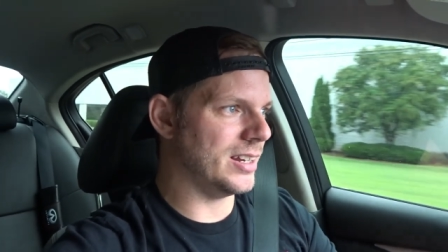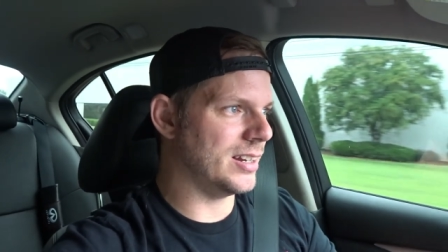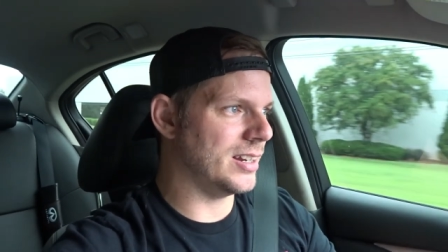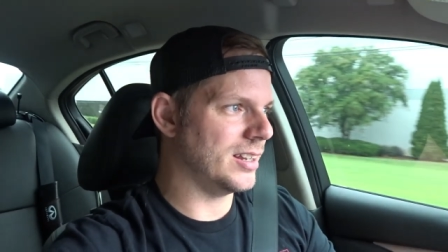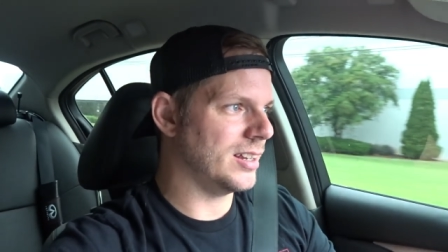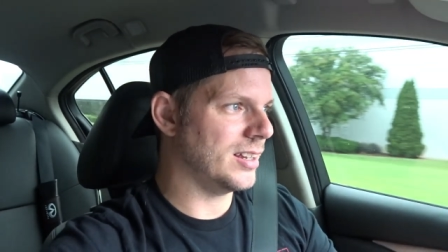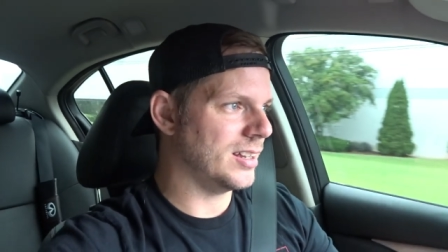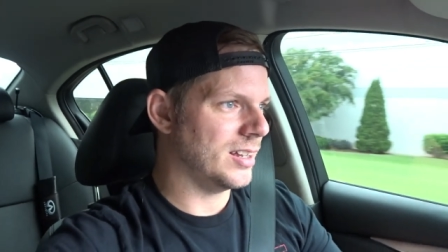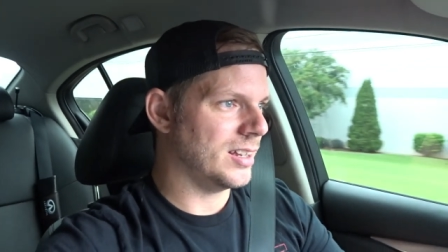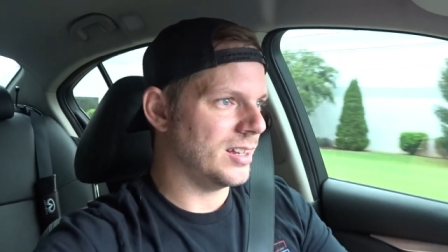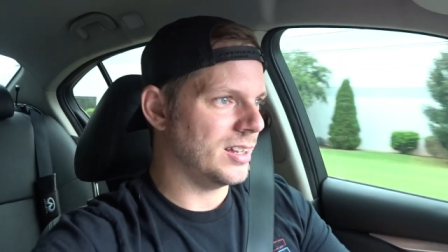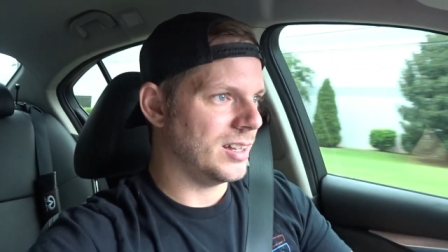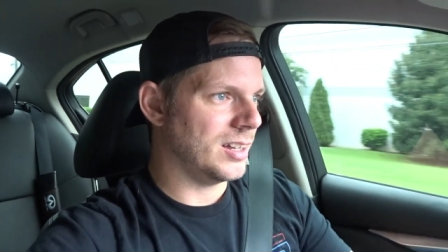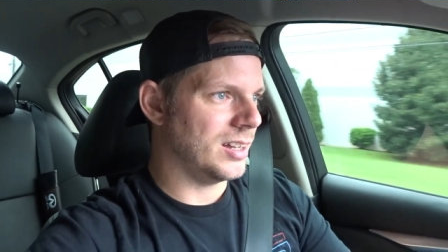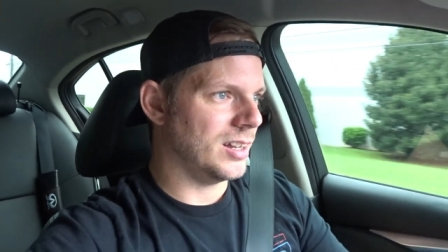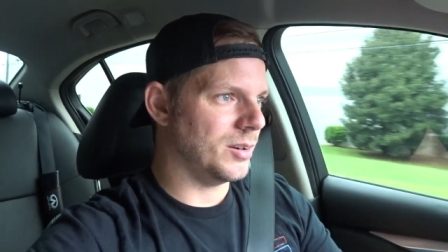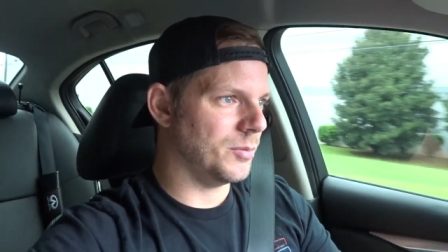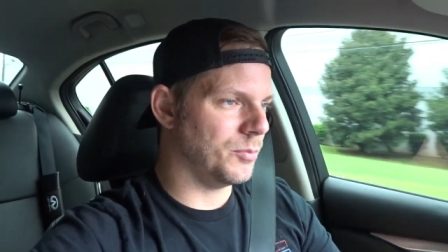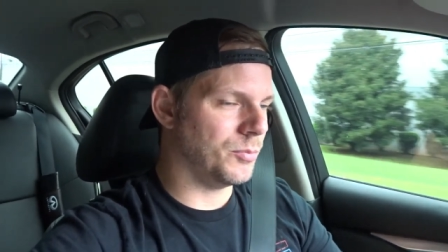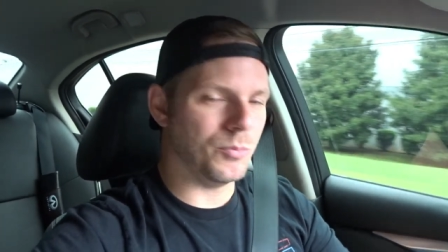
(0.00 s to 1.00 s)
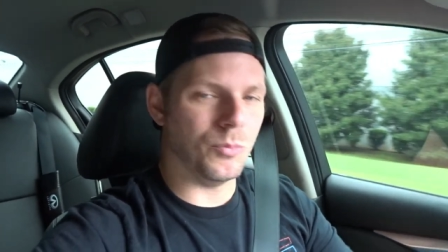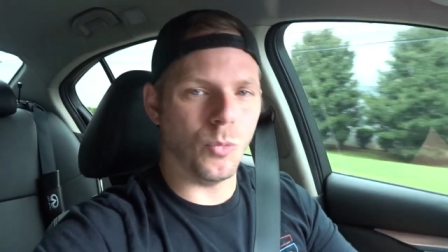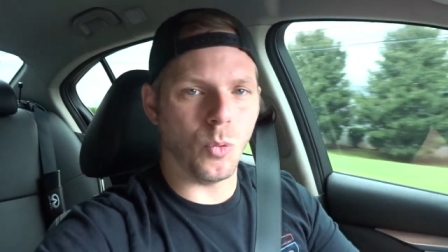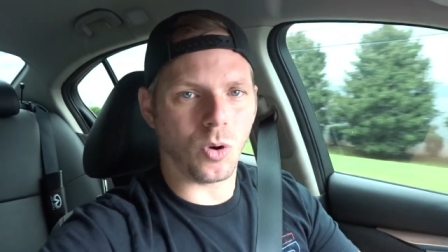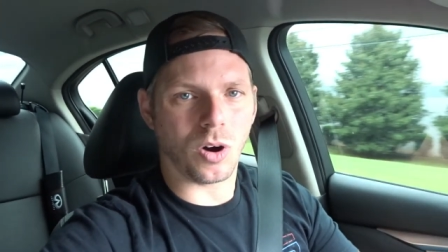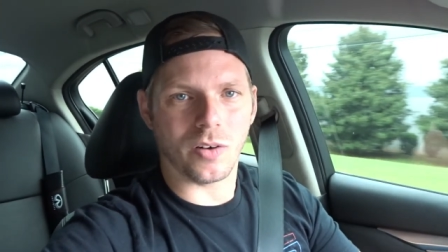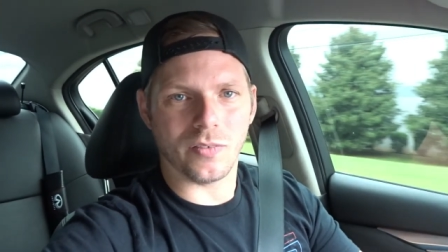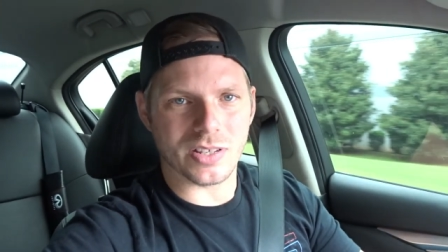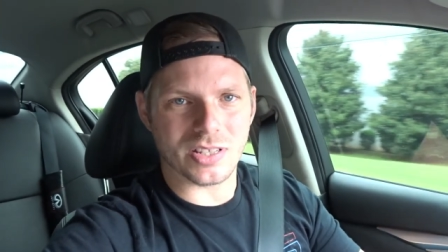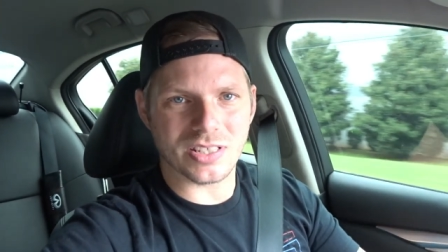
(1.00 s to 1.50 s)

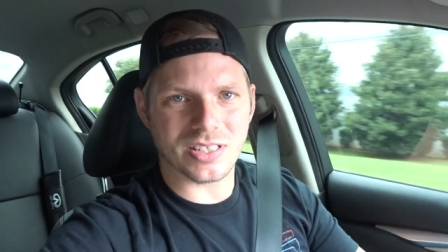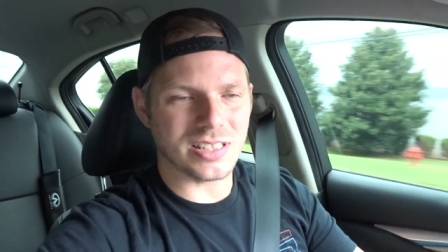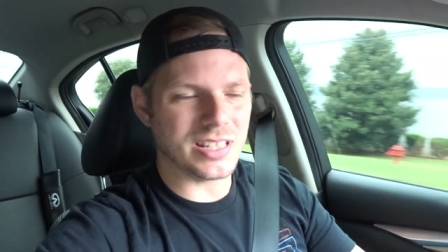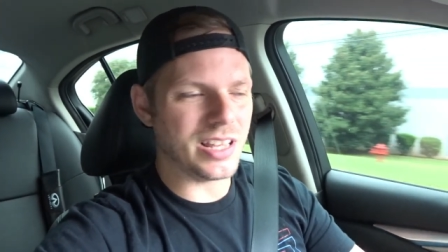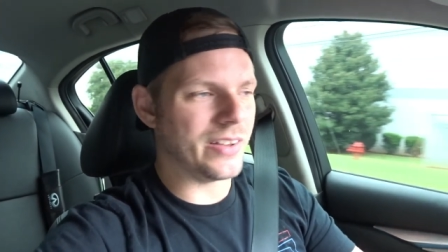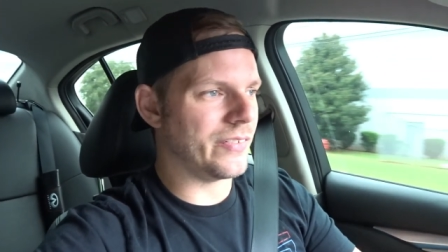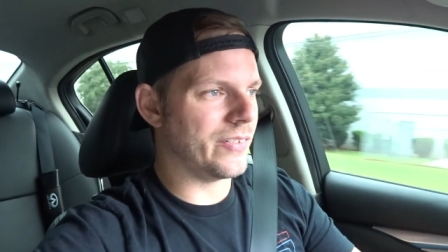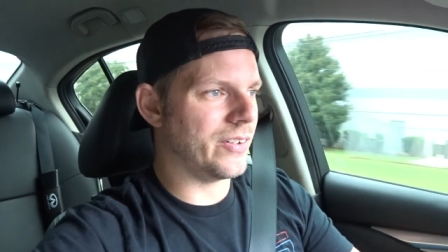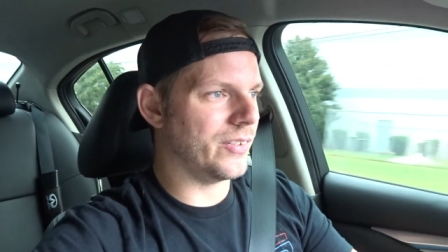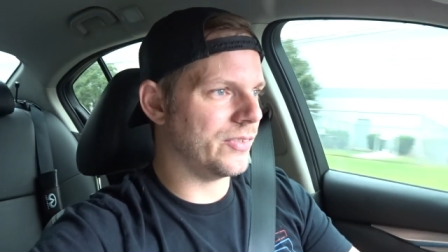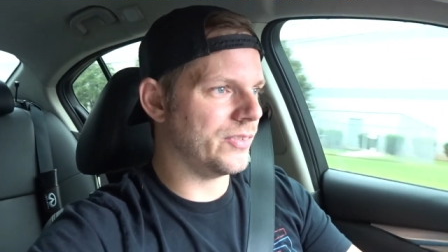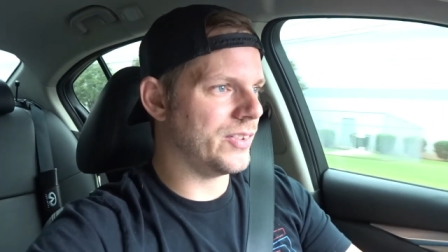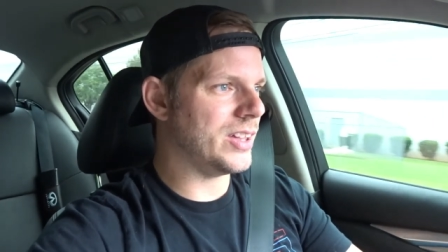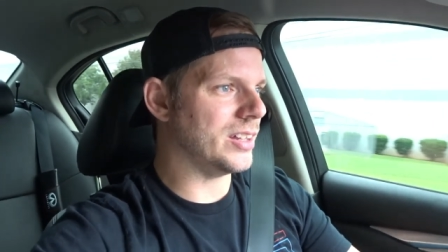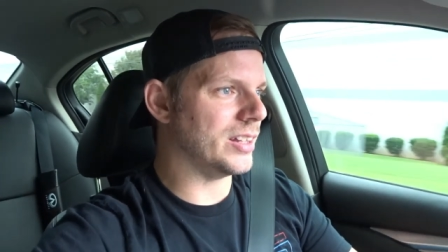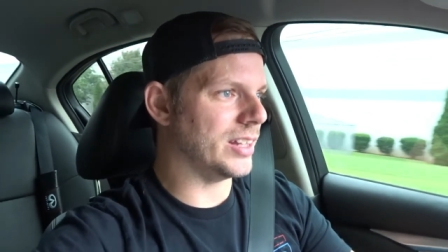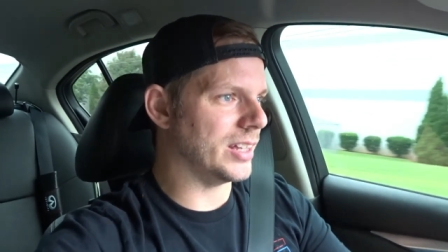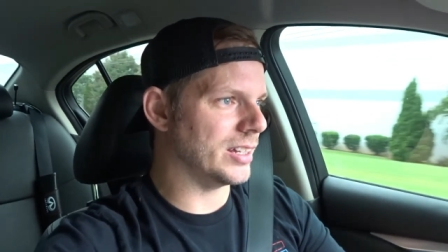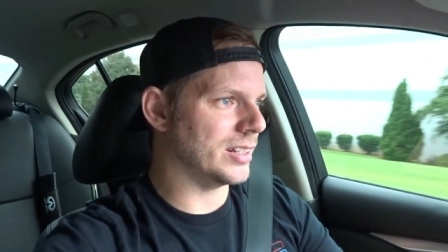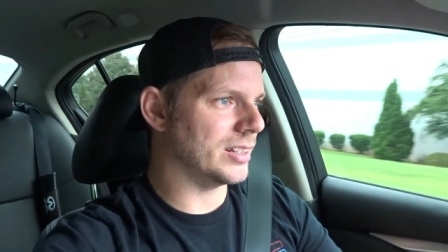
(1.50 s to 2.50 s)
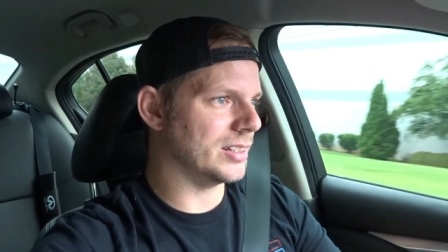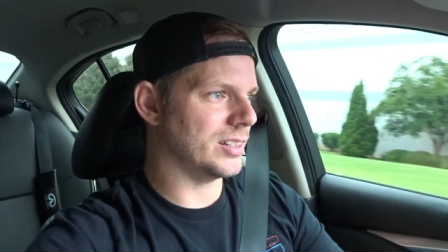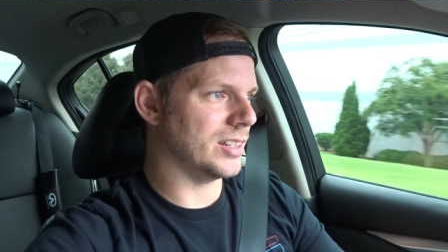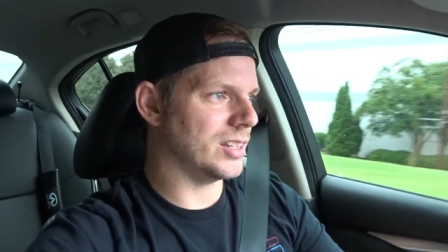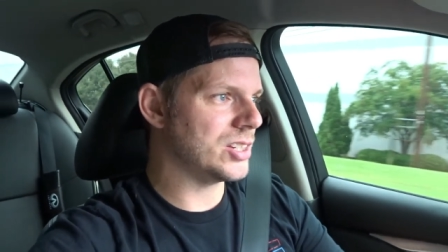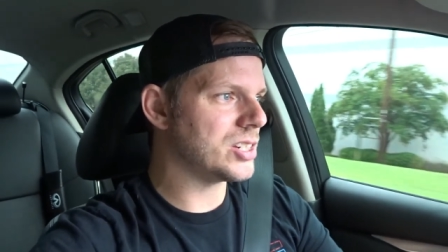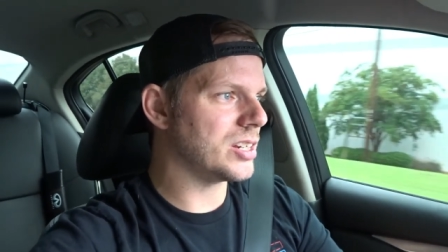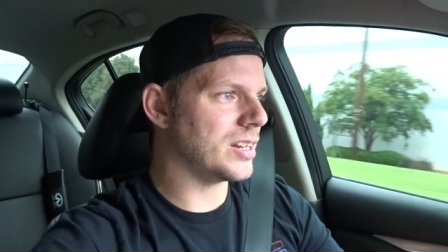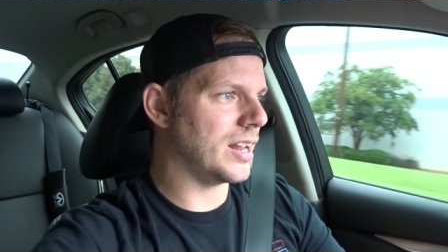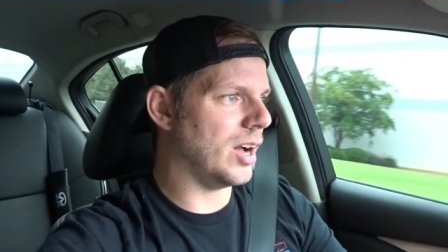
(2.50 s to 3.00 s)
more of a stiff feeling. Now
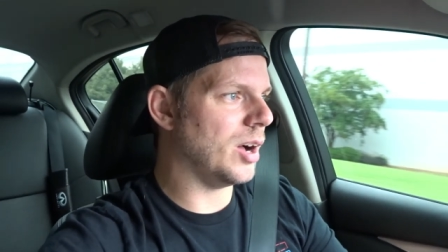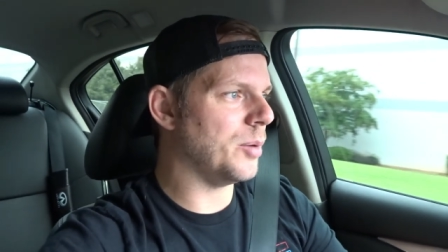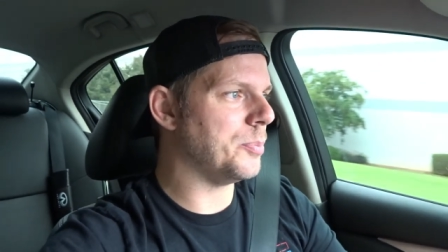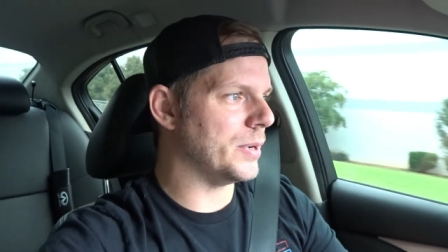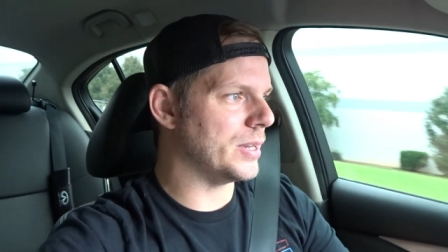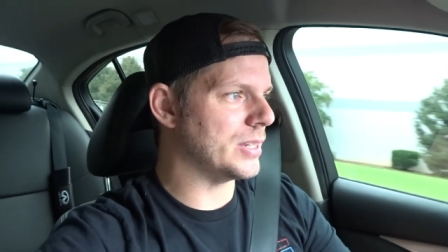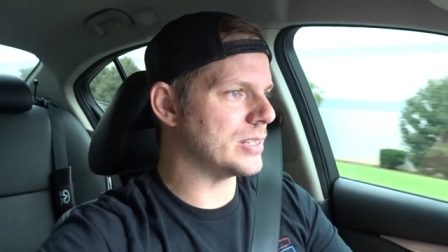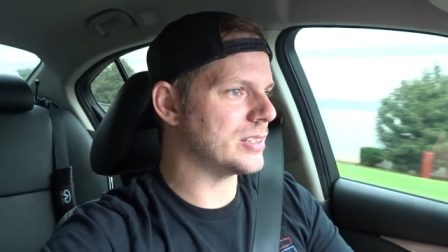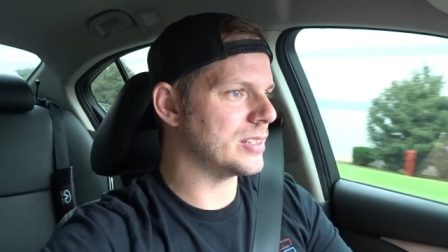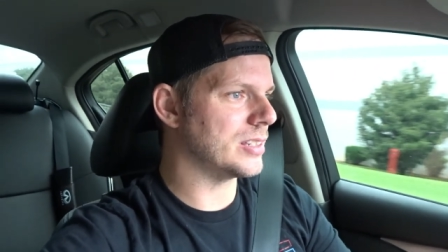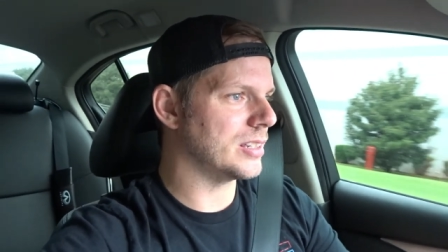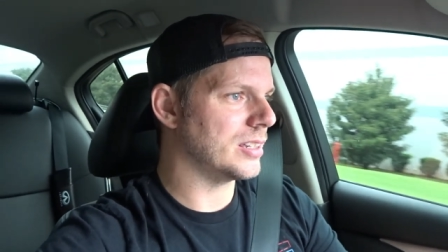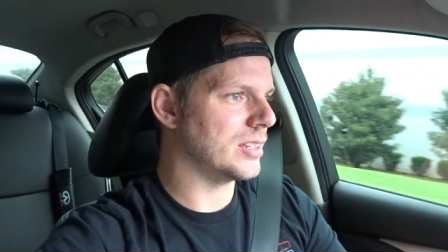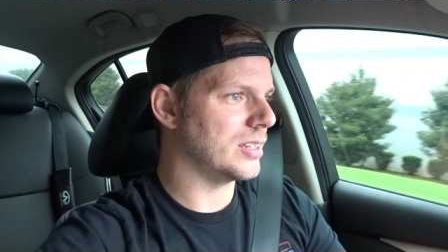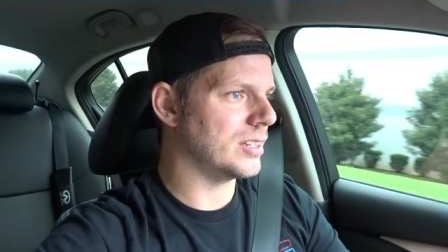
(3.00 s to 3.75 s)
this should help us,